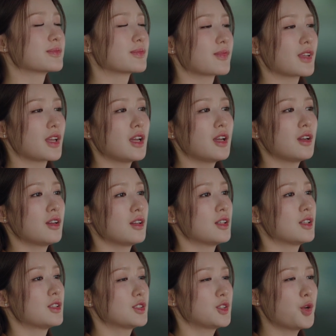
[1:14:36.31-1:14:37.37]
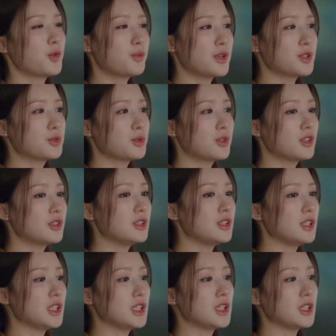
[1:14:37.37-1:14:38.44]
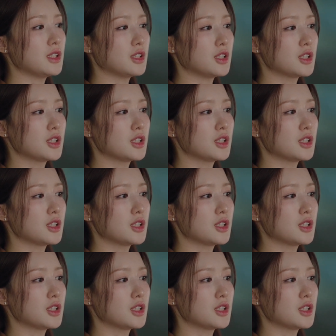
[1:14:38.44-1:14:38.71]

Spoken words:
and asked what he would do if she disappeared.